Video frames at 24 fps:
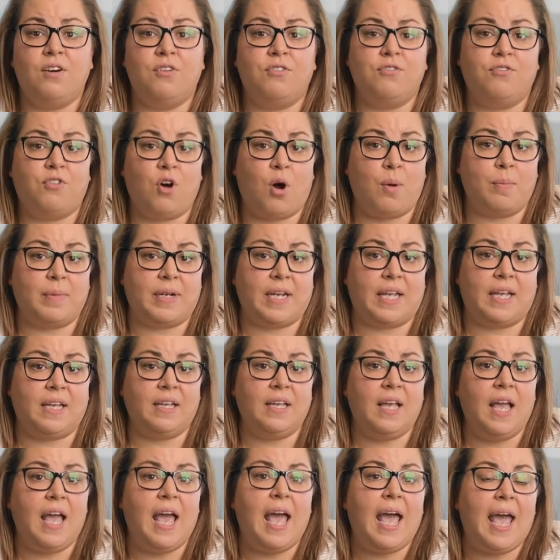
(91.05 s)

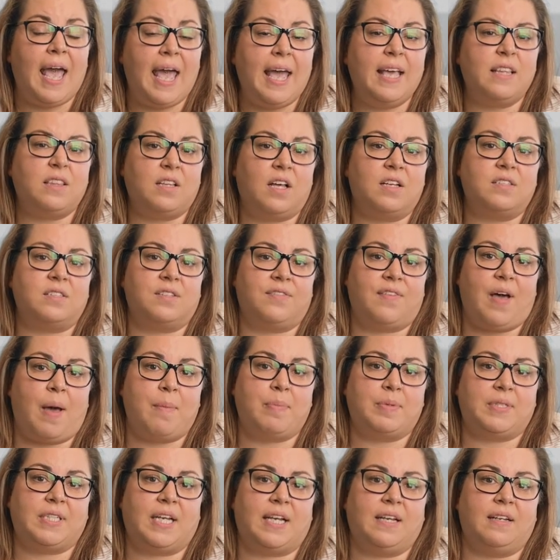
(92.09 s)
vomiting, and loss of
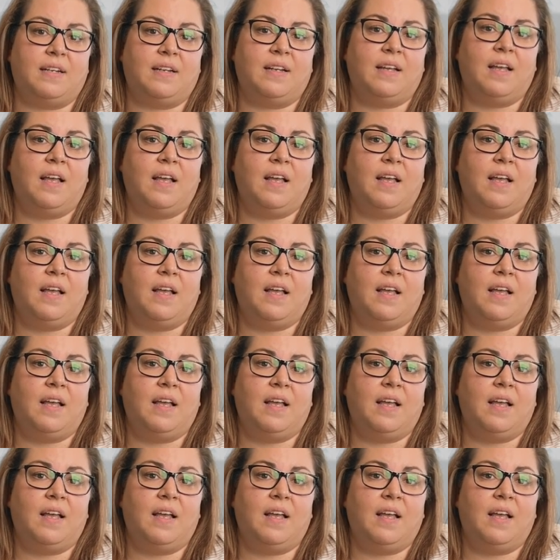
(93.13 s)
appetite.